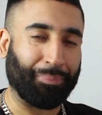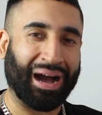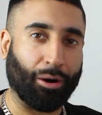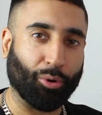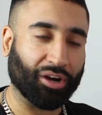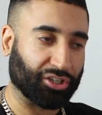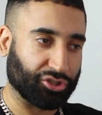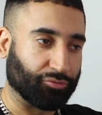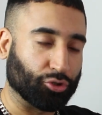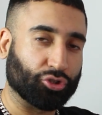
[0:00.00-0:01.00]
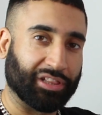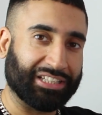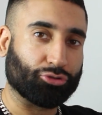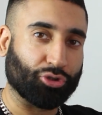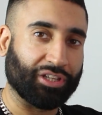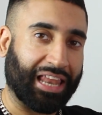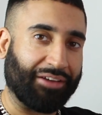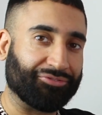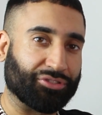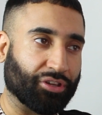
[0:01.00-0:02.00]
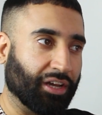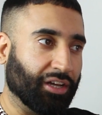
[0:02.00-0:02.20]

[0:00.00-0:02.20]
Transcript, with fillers: power, because you've just literally left